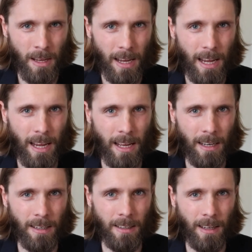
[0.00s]

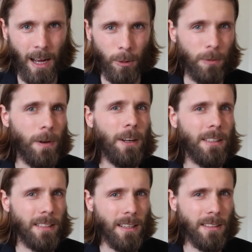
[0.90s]
And I was very
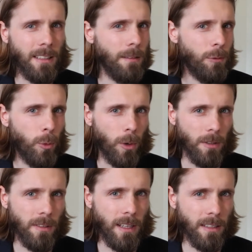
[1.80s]
sensitive
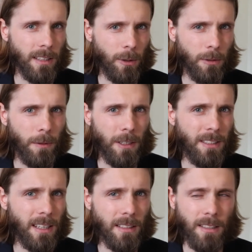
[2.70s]
towards this. I was very
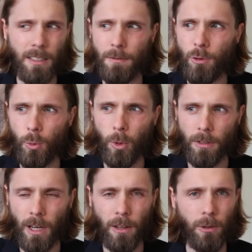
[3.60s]
sensitive
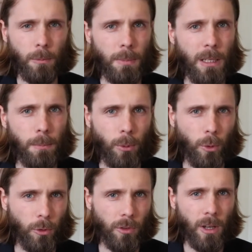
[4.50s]
towards other
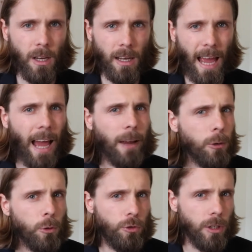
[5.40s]
people's
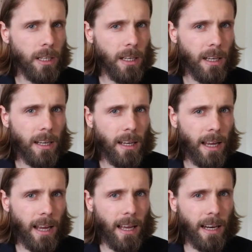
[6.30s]
energy
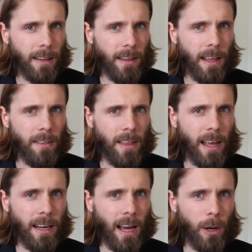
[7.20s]
and and
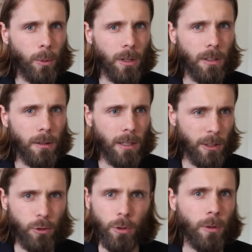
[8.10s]
then I would
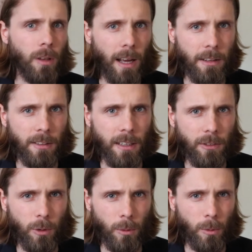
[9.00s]
internalize it.
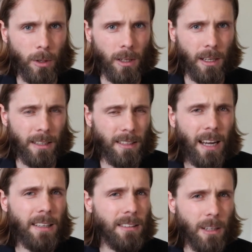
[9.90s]
So
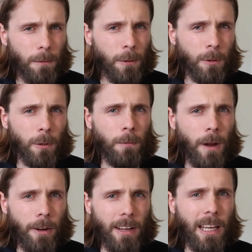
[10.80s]
anxiety sufferers are
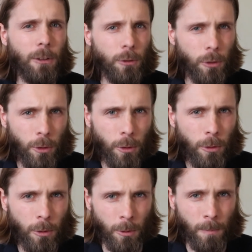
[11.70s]
very
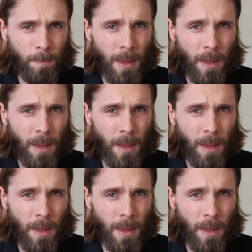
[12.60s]
internal.